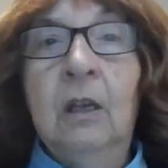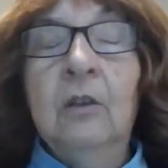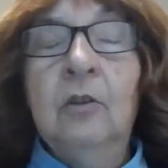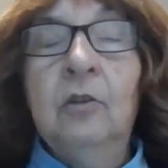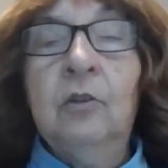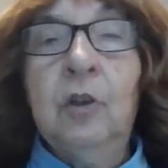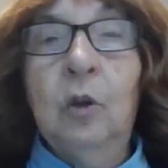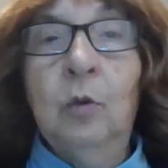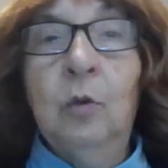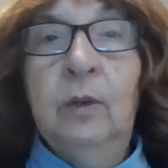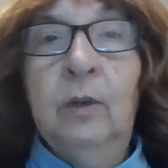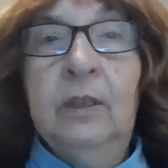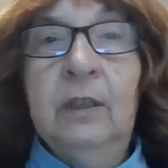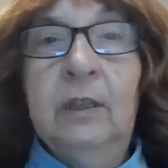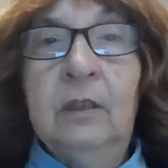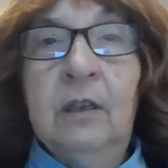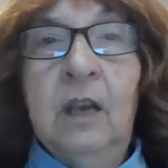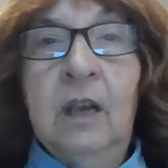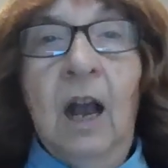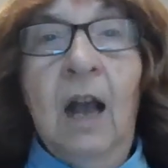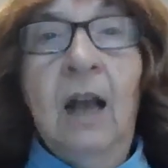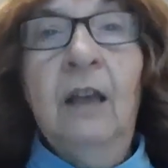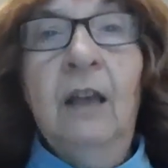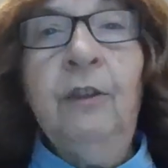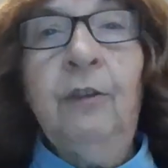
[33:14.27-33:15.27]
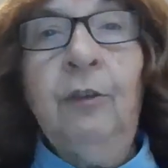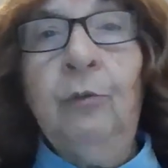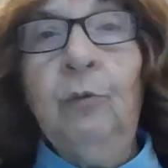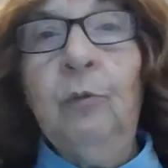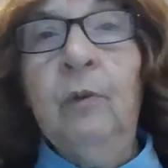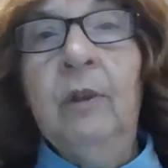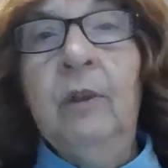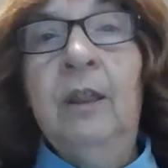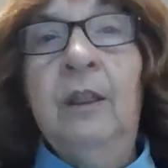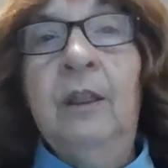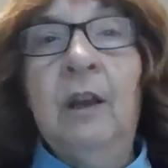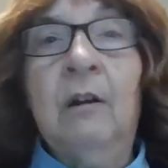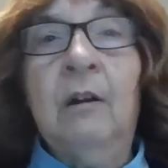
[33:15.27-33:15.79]
So with
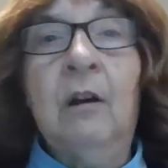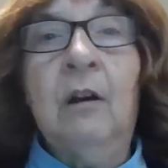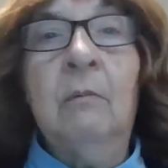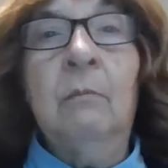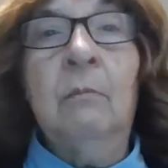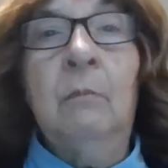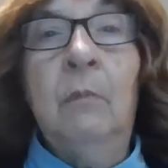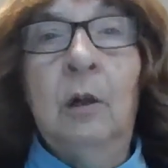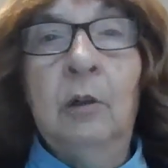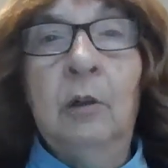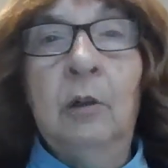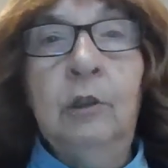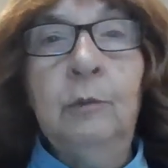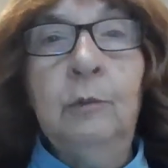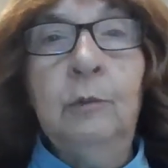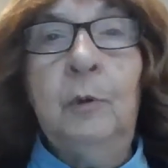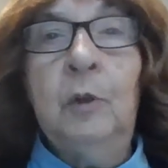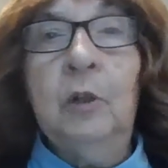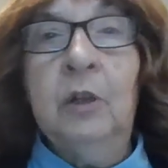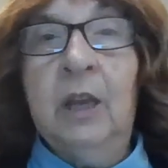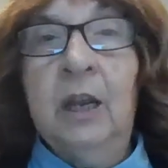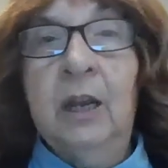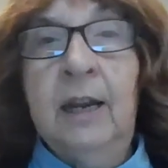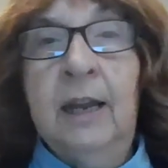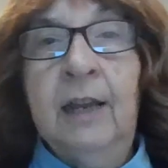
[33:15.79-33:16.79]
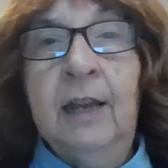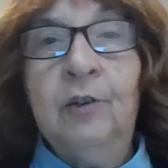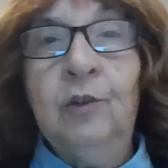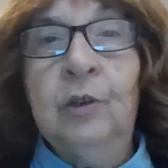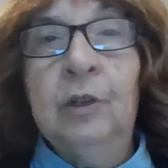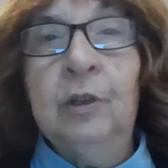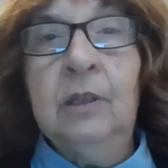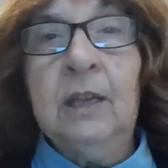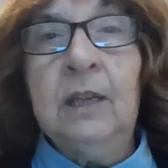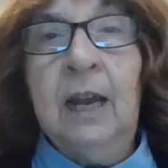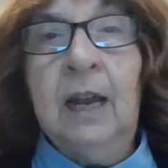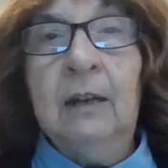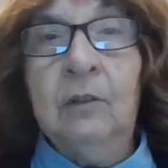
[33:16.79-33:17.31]
SCA3, there are multiple
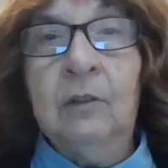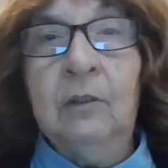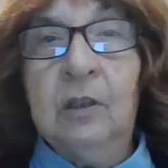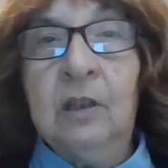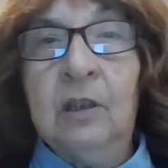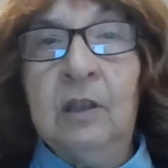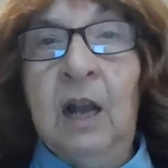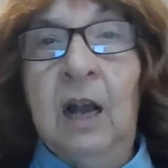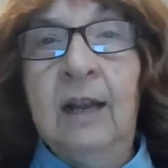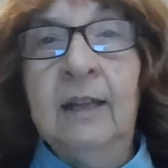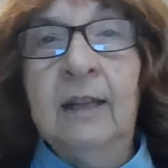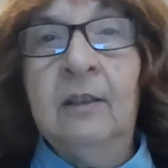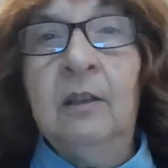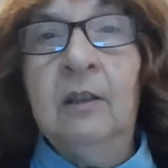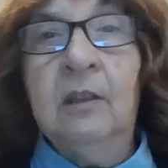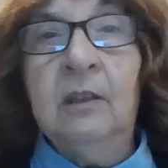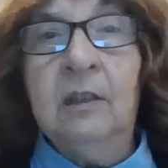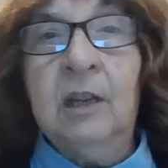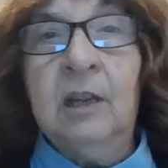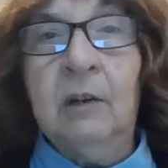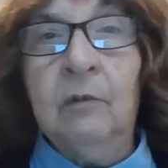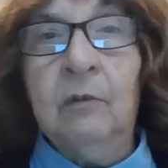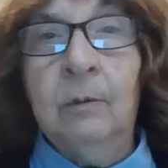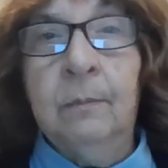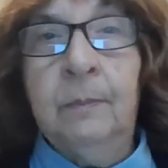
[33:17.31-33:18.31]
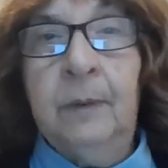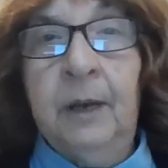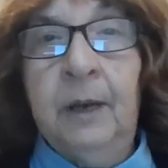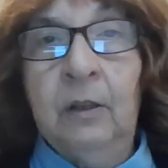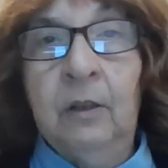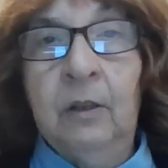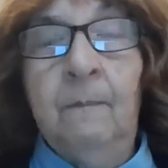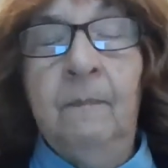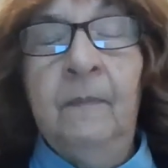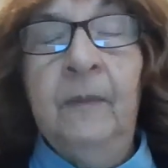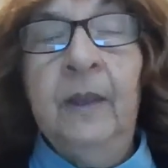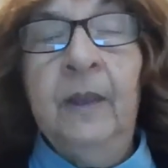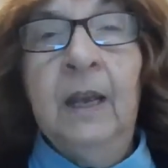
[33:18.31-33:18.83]
connections outside the
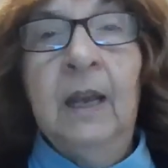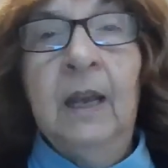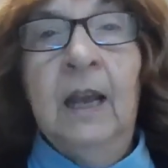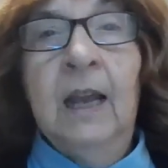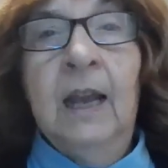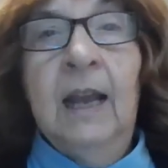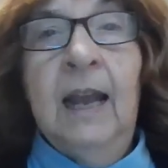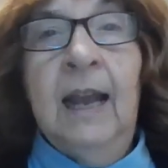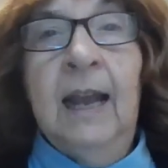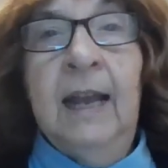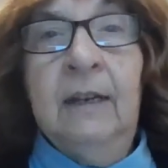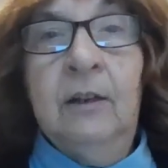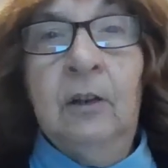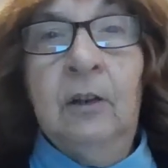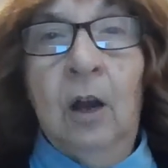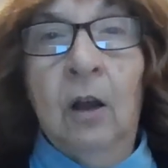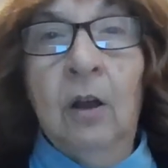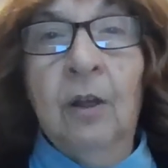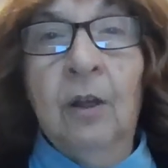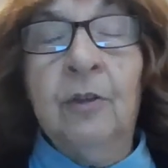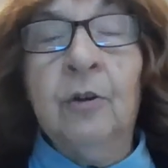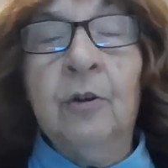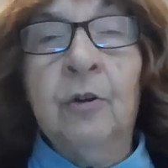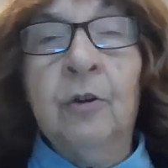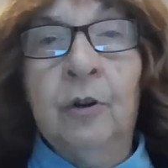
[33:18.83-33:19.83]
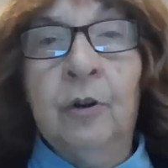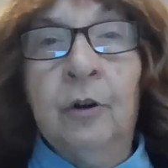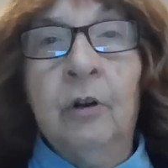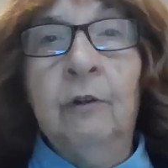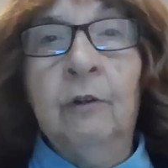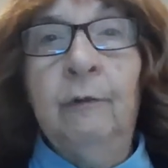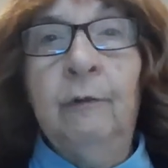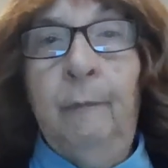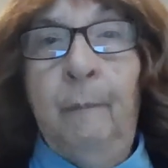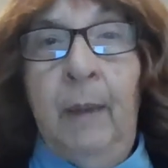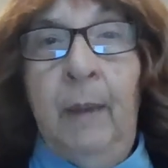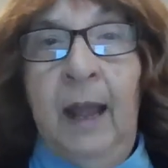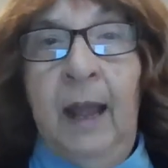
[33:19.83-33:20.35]
cerebellum and other
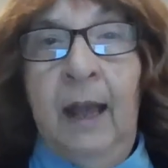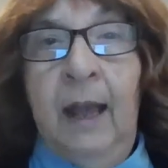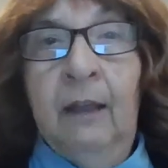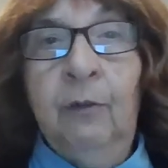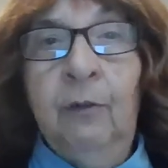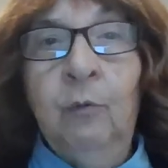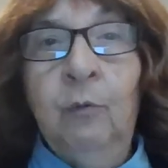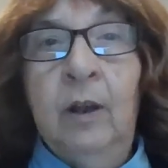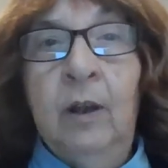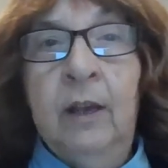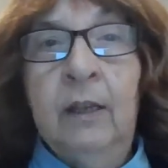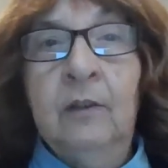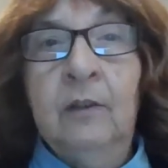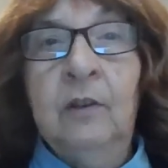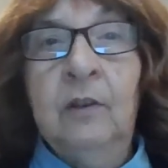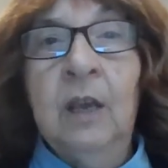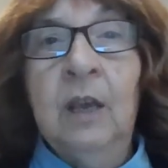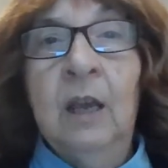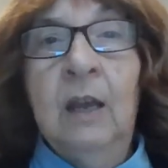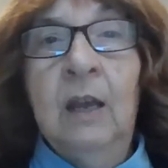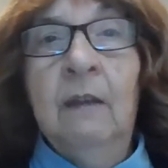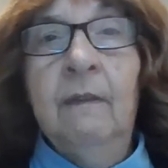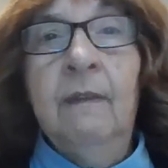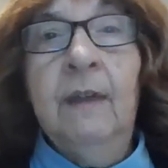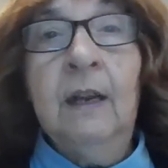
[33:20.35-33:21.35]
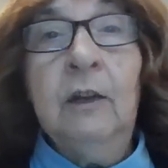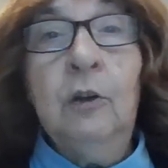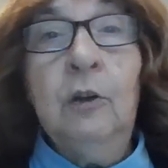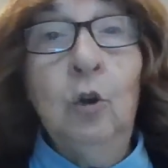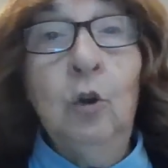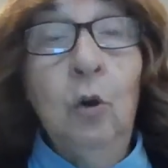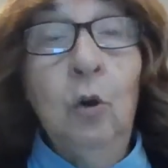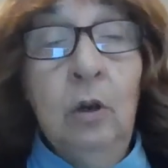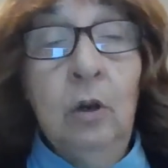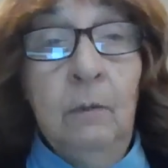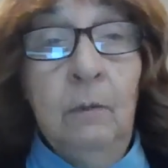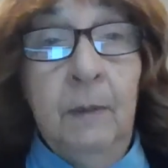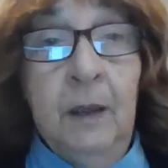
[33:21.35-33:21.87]
nerve pathways that
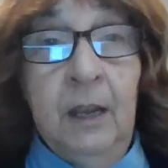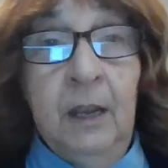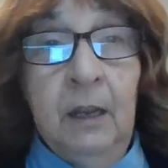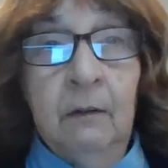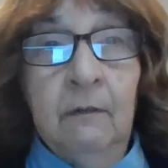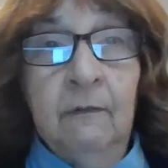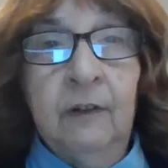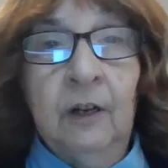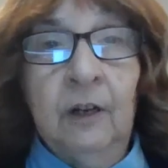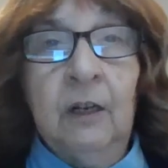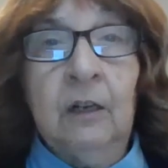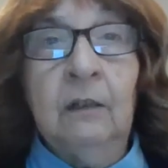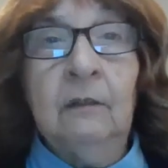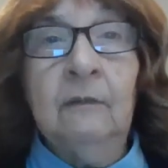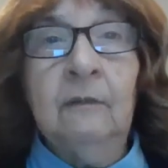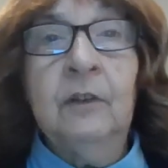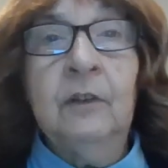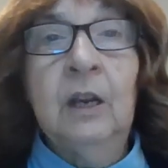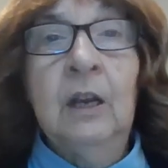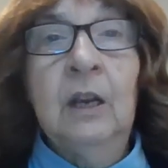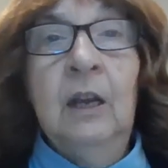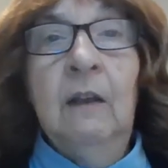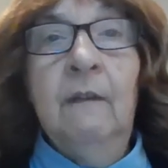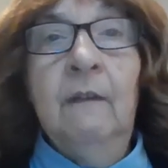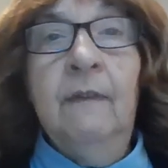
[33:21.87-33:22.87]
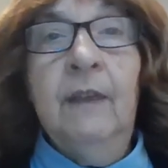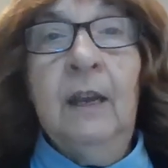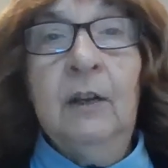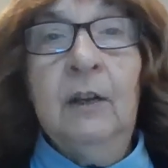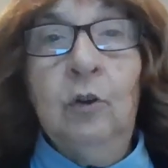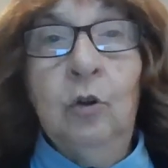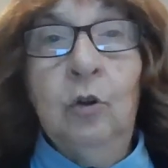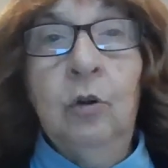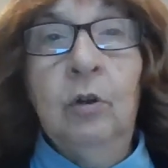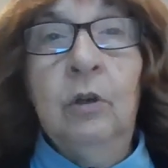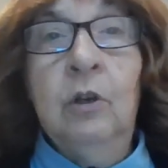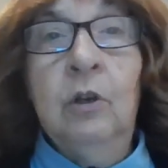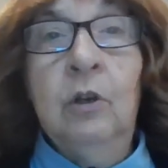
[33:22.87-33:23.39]
could be involved that
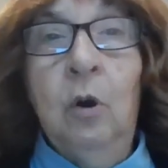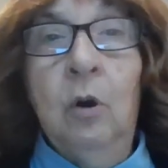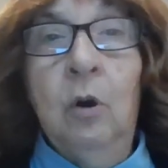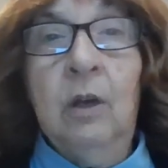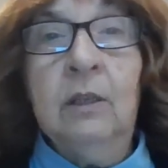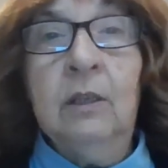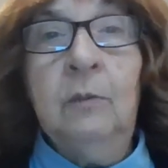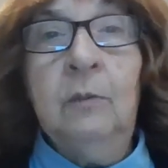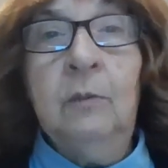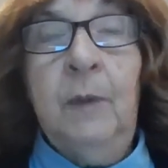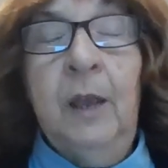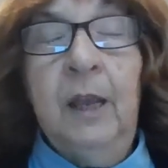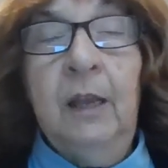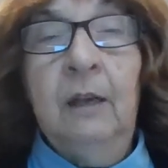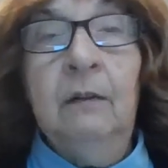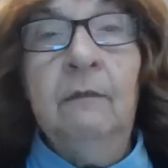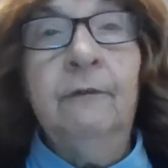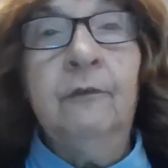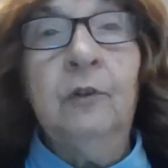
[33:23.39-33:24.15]
could cause pain.